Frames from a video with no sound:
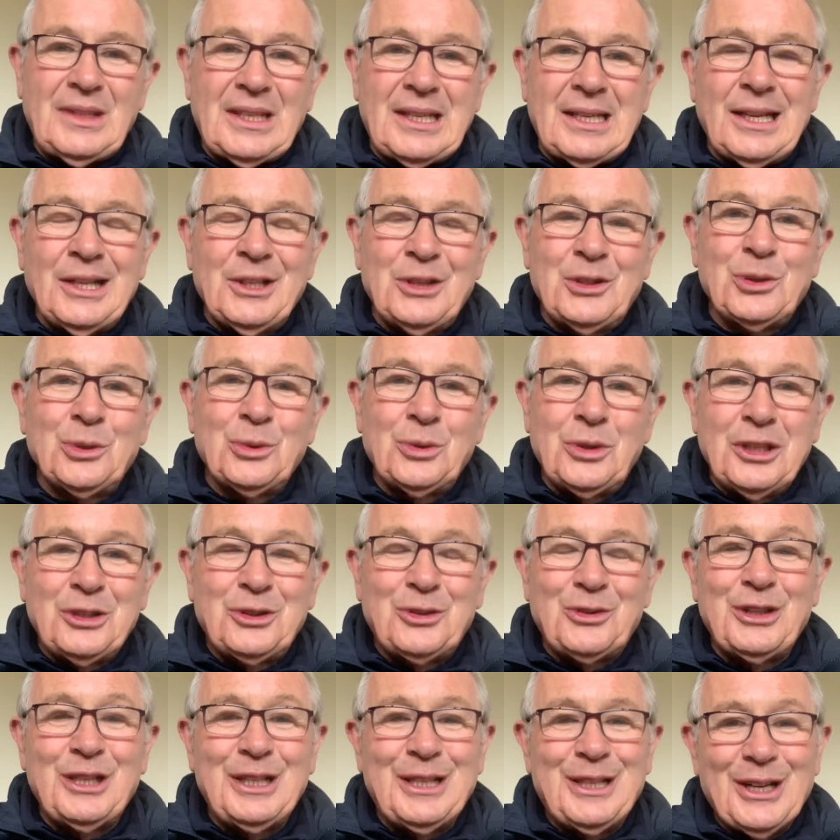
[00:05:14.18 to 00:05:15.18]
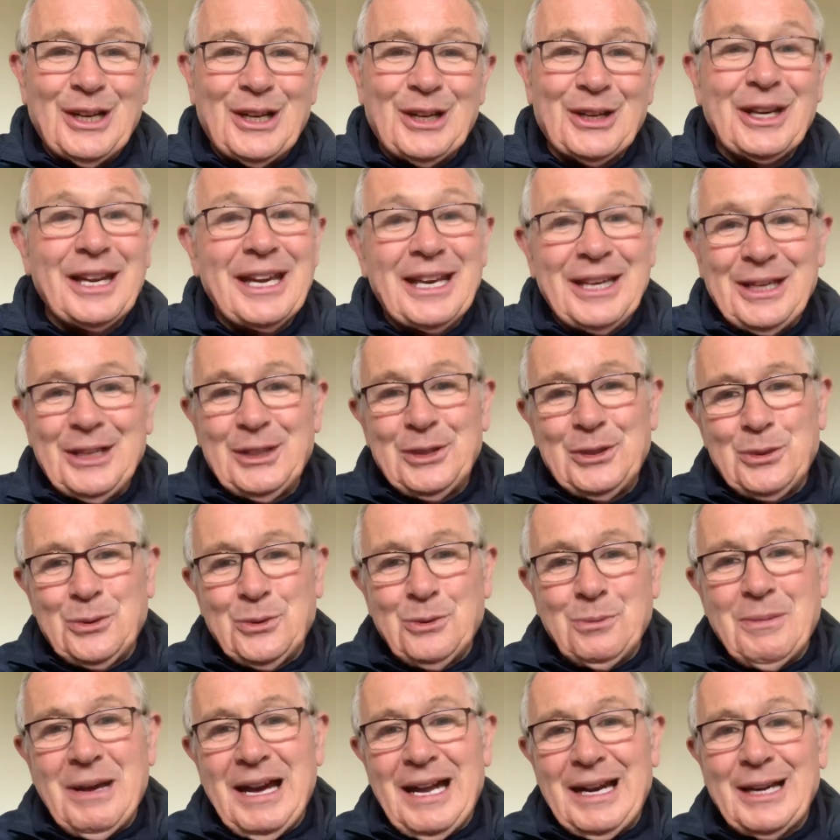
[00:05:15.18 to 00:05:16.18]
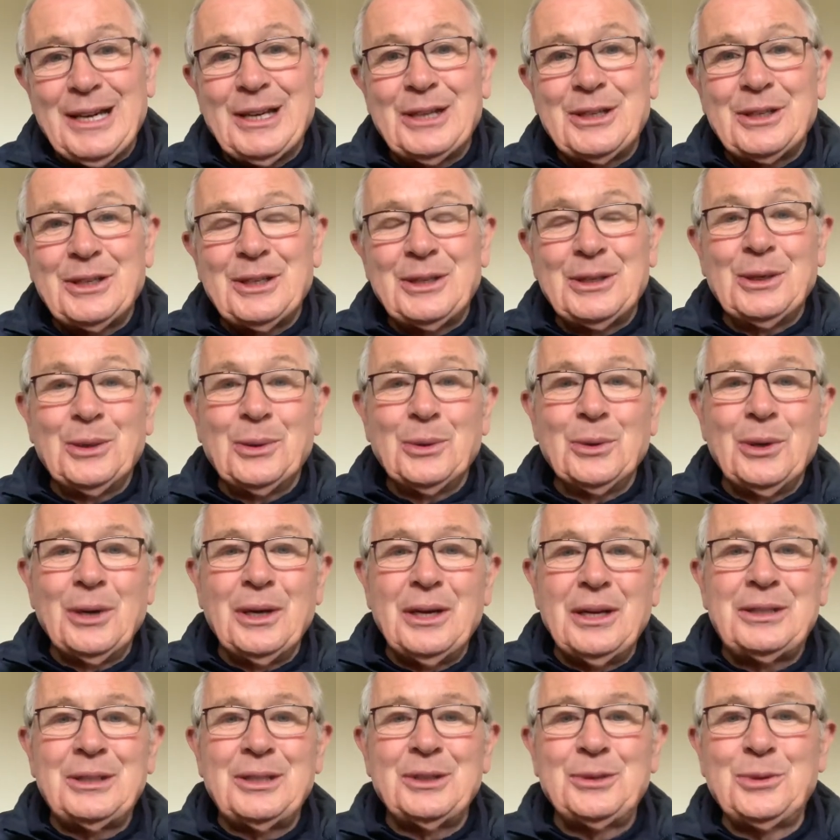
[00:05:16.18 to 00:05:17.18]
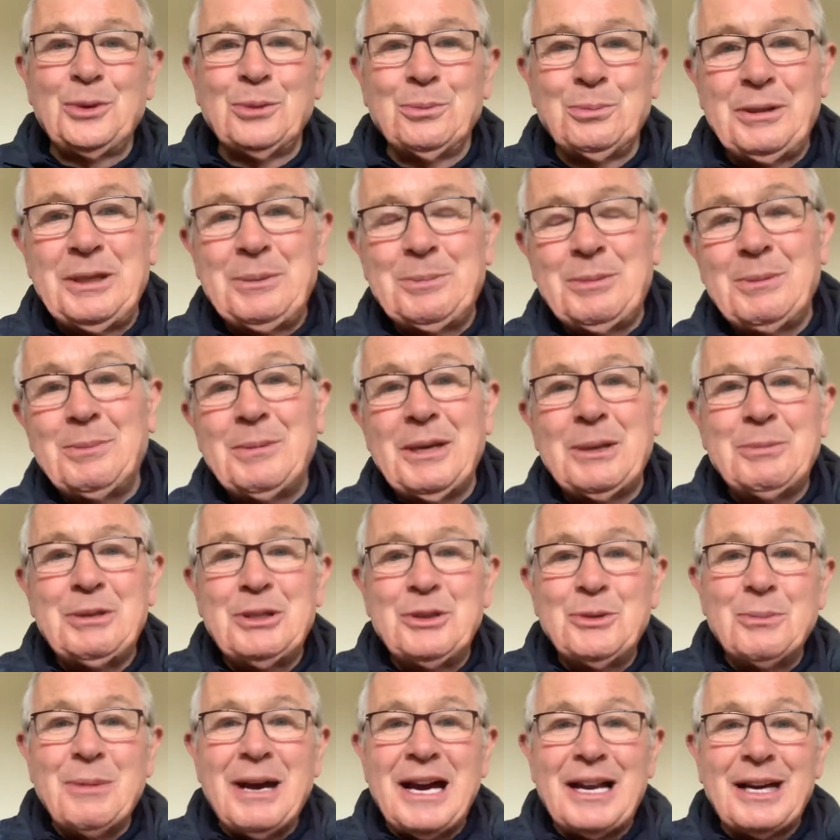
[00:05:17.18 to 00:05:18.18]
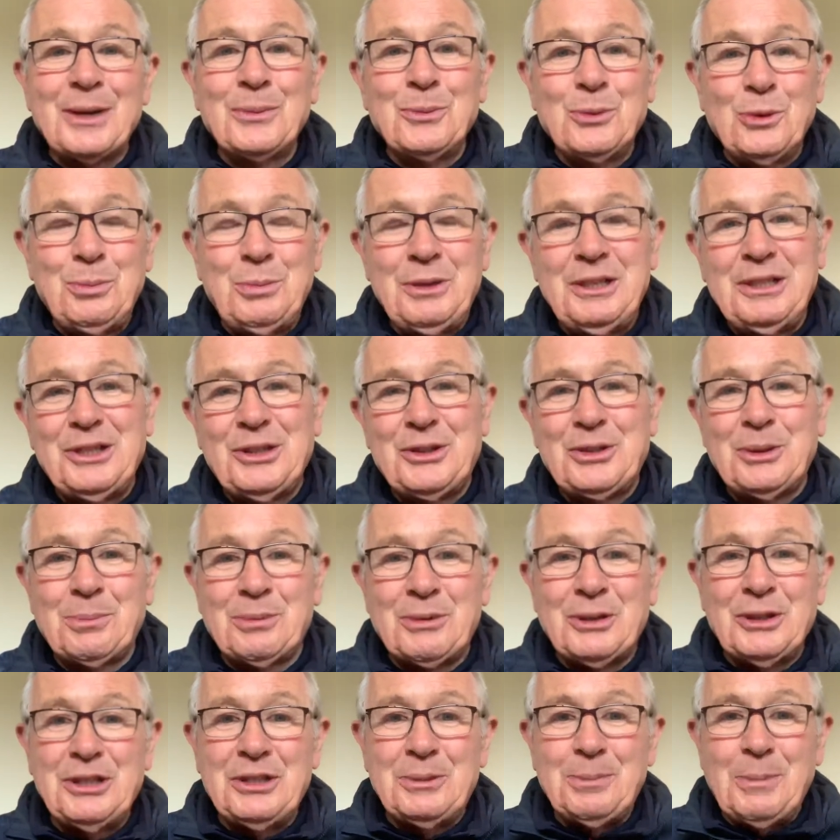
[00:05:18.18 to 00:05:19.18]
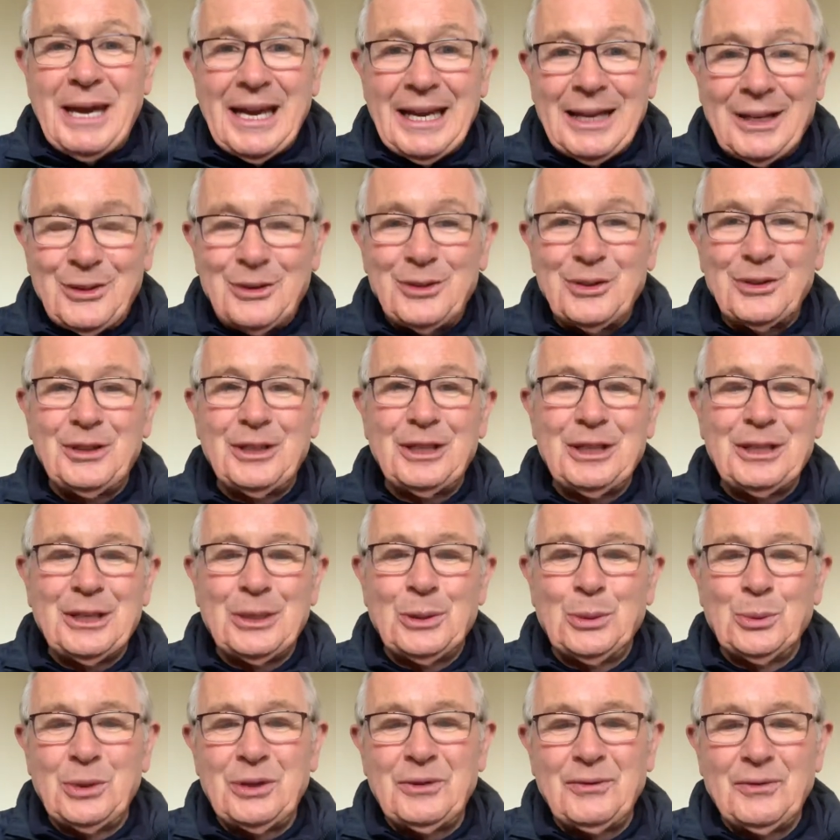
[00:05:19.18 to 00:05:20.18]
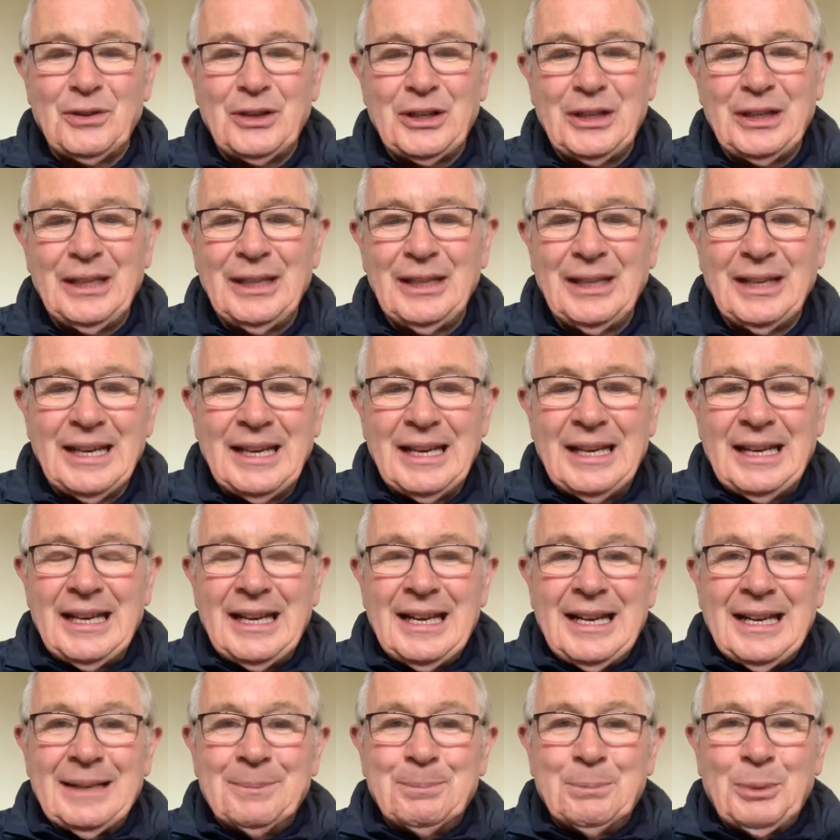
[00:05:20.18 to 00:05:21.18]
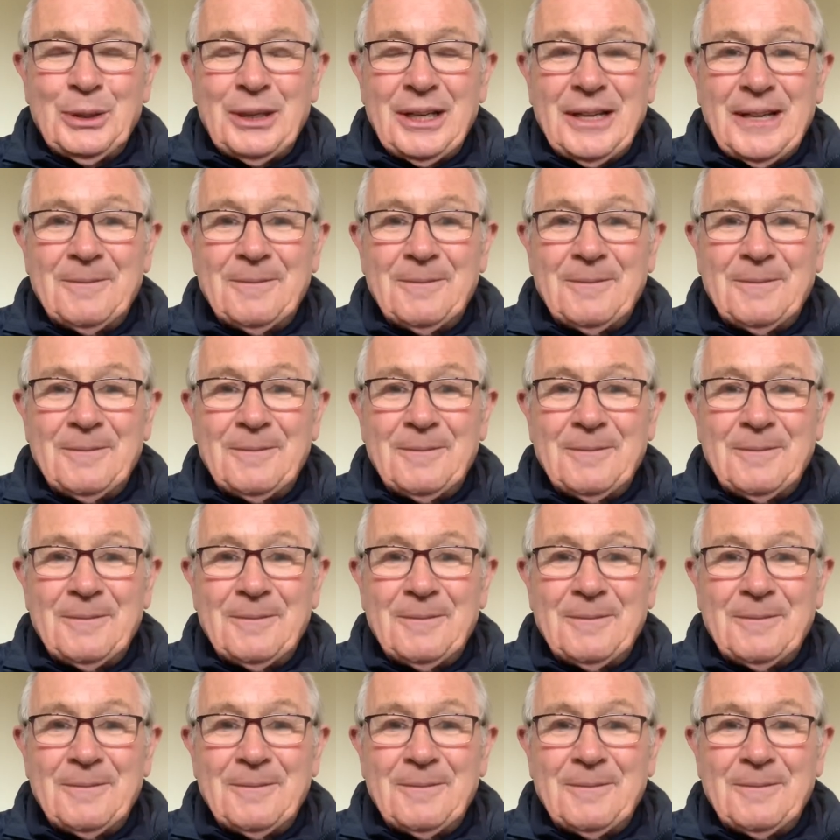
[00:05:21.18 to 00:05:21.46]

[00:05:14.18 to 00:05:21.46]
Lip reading: on Sunday at 3 o'clock against Newmarket. Now, to some people maybe Newmarket would be the surprise packages in the county final, but